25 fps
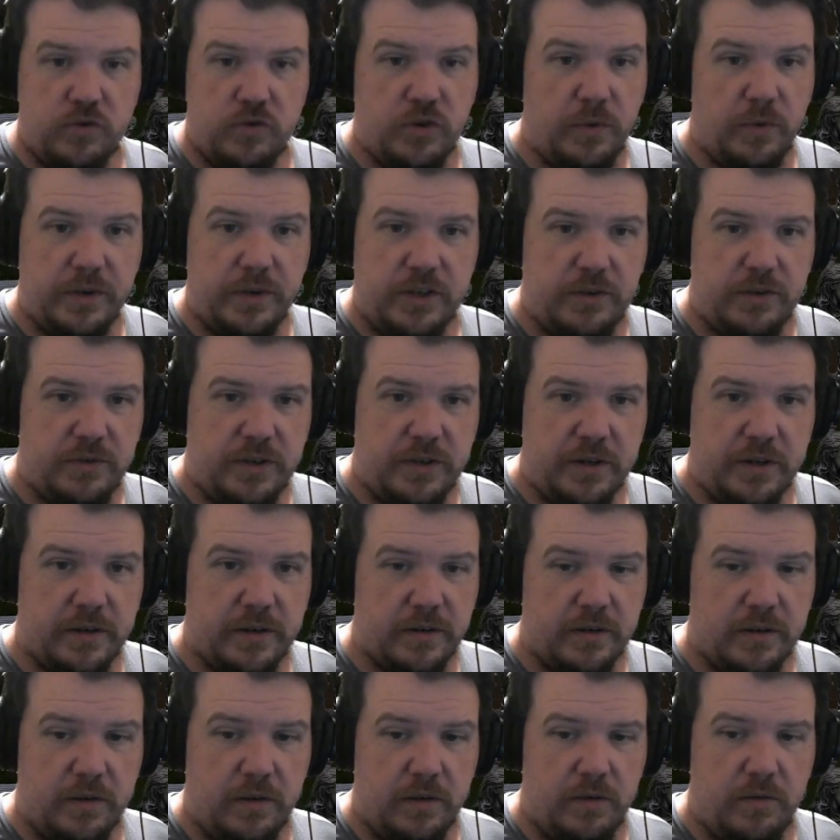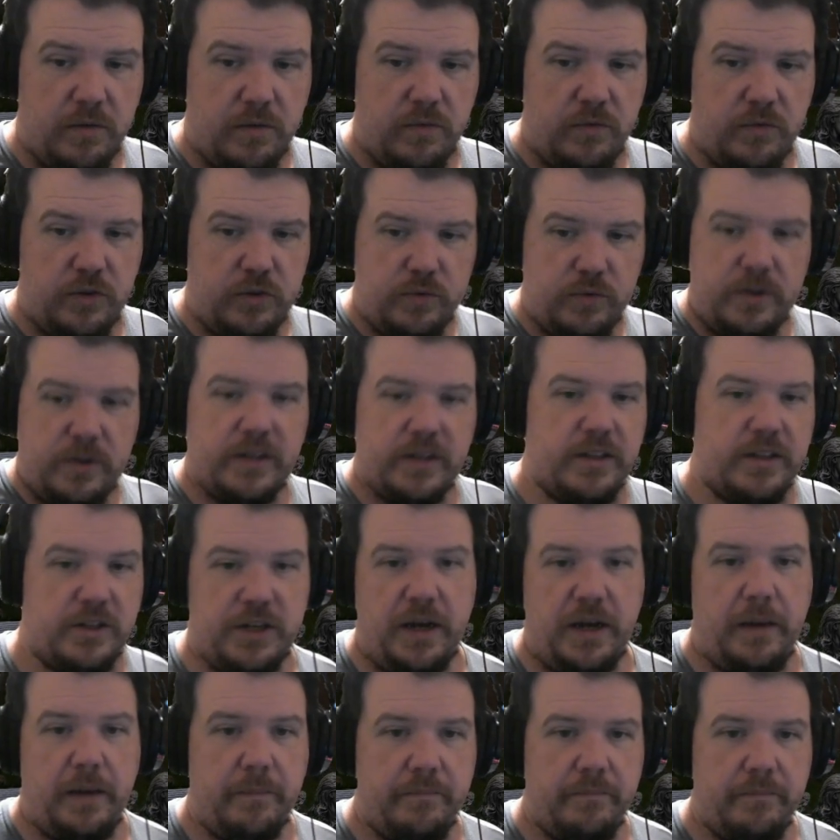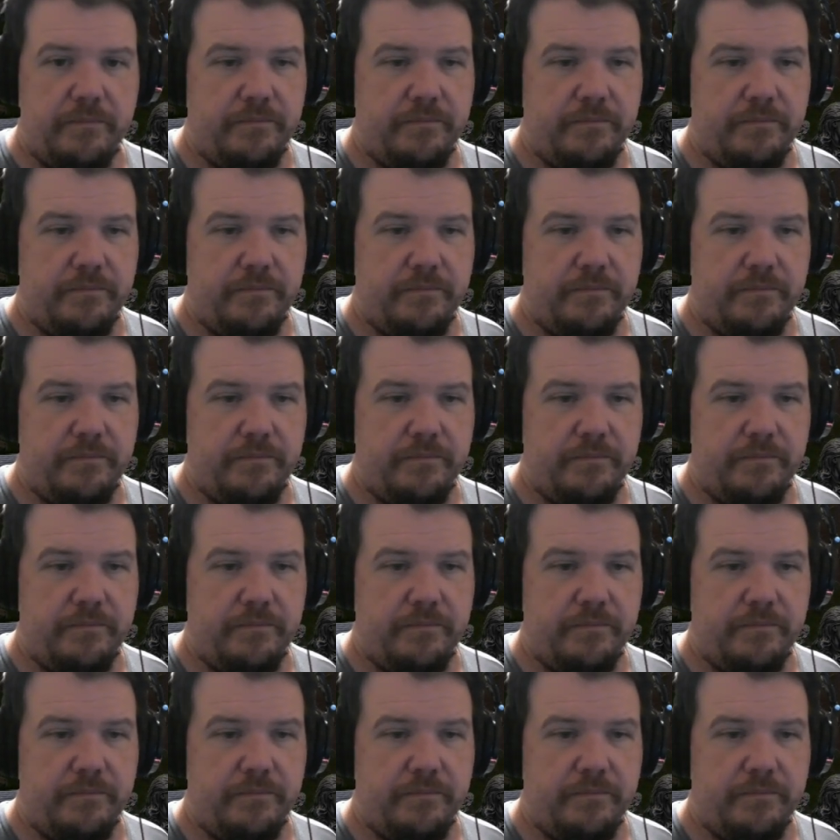no issues here. You get the job.